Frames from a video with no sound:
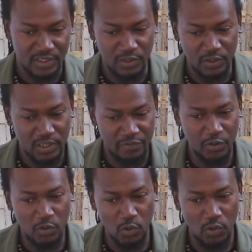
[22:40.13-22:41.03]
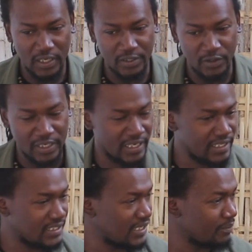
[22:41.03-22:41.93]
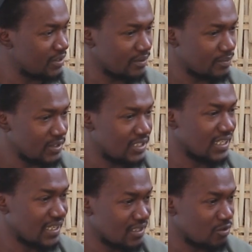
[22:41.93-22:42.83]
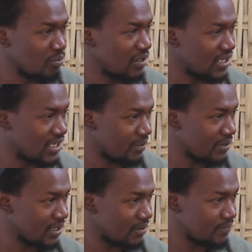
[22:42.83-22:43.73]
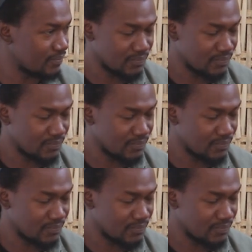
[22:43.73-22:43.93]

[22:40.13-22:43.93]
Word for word: You know, if you grow and your head is empty, it's a risk to be a criminal.